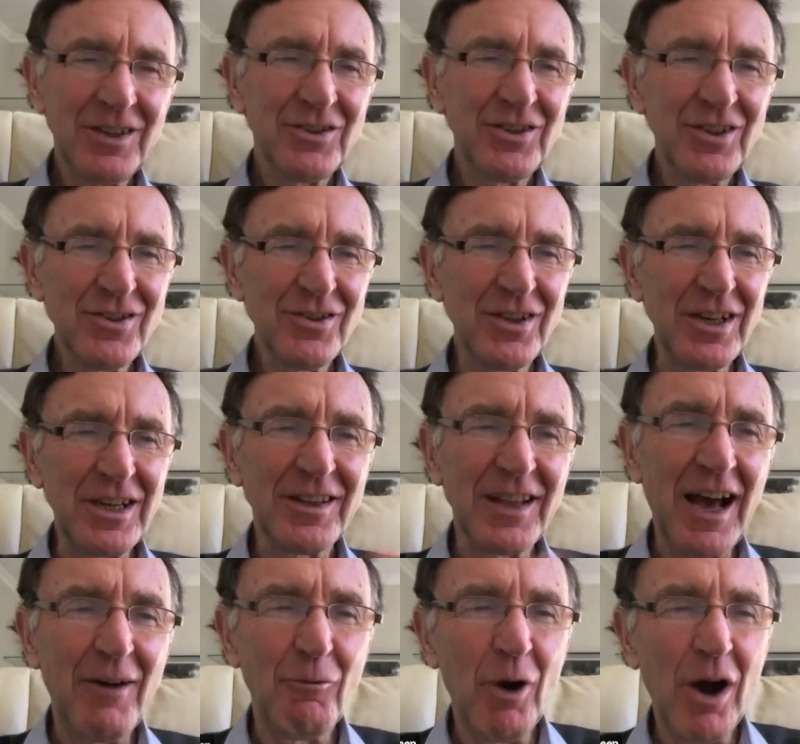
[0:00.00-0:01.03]
Just think of
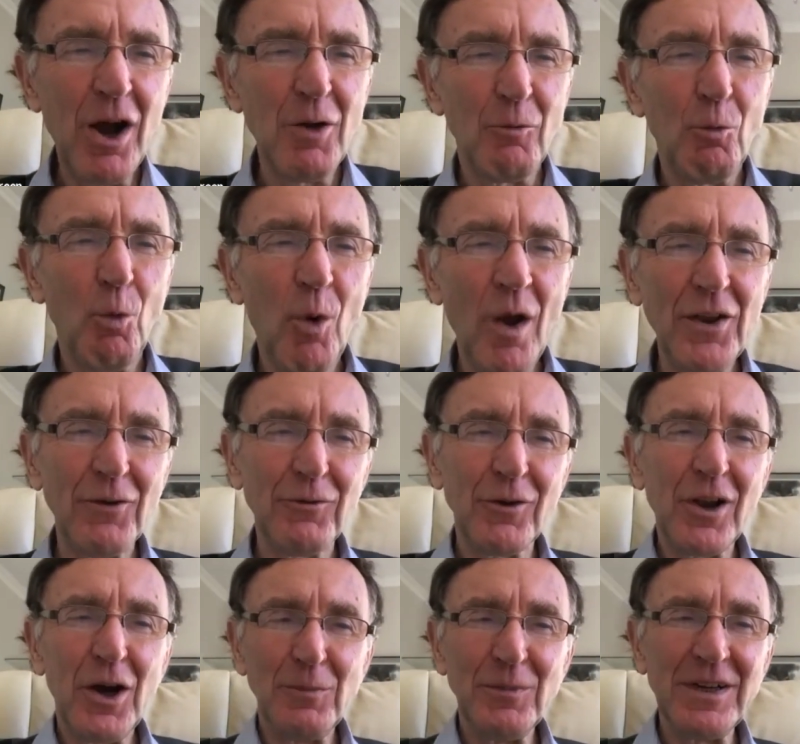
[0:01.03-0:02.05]
that
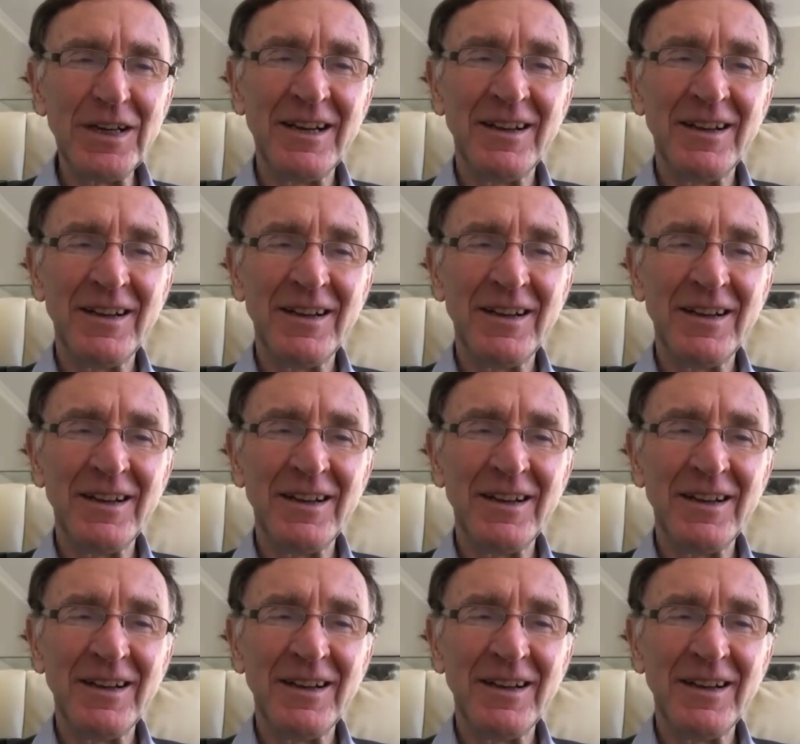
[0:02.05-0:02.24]
wonderful opening